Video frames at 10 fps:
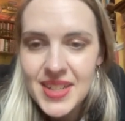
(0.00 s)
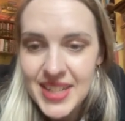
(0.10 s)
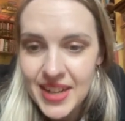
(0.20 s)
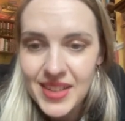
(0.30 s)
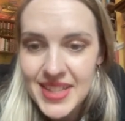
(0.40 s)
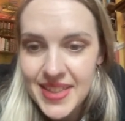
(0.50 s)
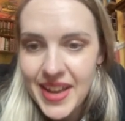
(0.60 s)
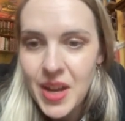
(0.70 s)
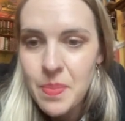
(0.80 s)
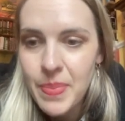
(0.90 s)
tell it's
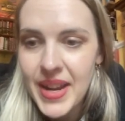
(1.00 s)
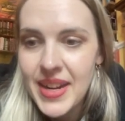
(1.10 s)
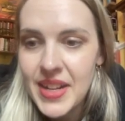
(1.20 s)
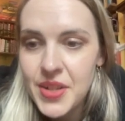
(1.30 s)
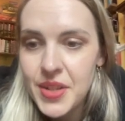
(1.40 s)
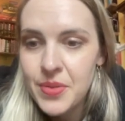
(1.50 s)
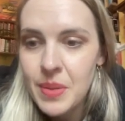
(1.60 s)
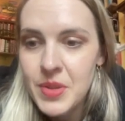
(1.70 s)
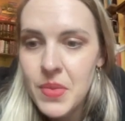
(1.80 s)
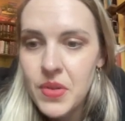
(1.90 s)
there, but it
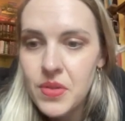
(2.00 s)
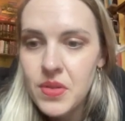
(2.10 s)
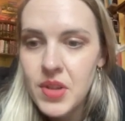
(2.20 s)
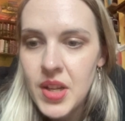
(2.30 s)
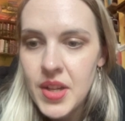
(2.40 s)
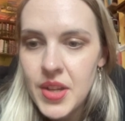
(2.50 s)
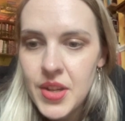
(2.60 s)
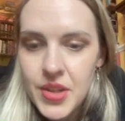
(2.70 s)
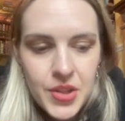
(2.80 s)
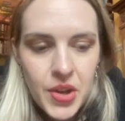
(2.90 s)
disrupts a model.
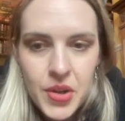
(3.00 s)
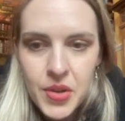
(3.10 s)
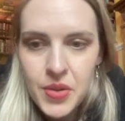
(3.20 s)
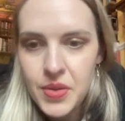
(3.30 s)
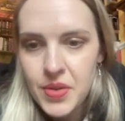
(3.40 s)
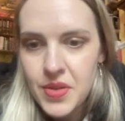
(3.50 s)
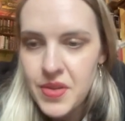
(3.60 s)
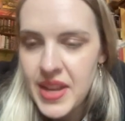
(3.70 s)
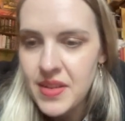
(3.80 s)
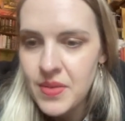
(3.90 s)
So
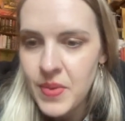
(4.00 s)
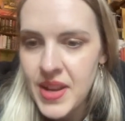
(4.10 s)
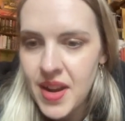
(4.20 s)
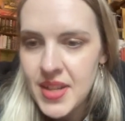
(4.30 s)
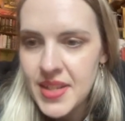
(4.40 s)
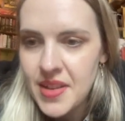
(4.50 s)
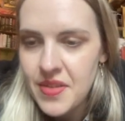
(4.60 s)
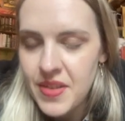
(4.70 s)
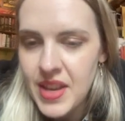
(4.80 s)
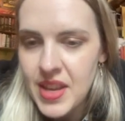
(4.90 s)
then we ask
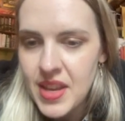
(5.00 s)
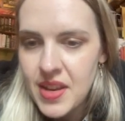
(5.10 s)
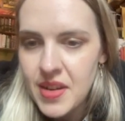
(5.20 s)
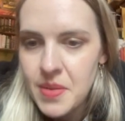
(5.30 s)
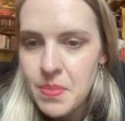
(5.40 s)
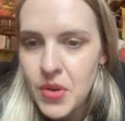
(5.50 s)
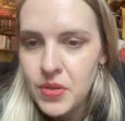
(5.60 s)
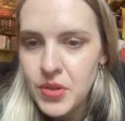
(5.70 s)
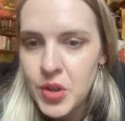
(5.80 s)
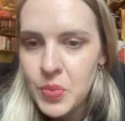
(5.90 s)
the
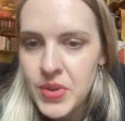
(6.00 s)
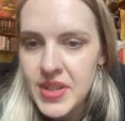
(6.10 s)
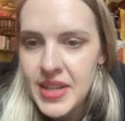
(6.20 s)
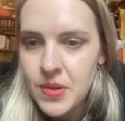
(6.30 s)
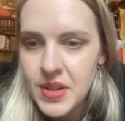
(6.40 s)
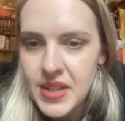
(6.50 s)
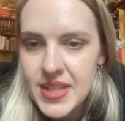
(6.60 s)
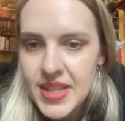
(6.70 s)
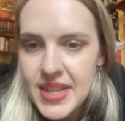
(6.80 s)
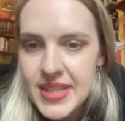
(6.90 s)
model to predict what it
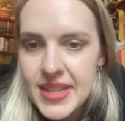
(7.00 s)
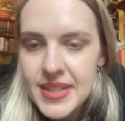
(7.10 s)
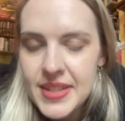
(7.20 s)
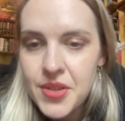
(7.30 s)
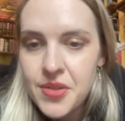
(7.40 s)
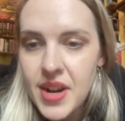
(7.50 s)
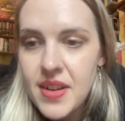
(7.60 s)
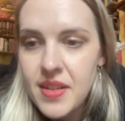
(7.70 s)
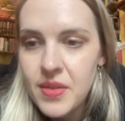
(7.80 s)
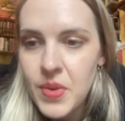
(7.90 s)
is, and it says it's a
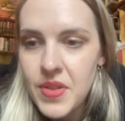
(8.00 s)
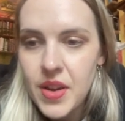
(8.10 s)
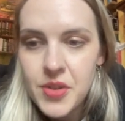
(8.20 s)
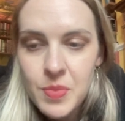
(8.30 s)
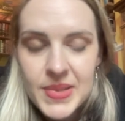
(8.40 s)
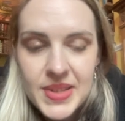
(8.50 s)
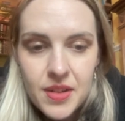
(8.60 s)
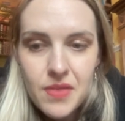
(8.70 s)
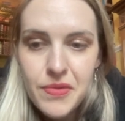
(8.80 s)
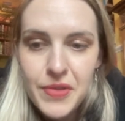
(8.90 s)
strainer with 100%
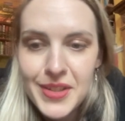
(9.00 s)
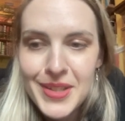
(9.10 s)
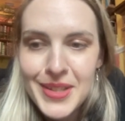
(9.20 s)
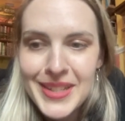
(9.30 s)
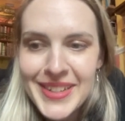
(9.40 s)
confidence.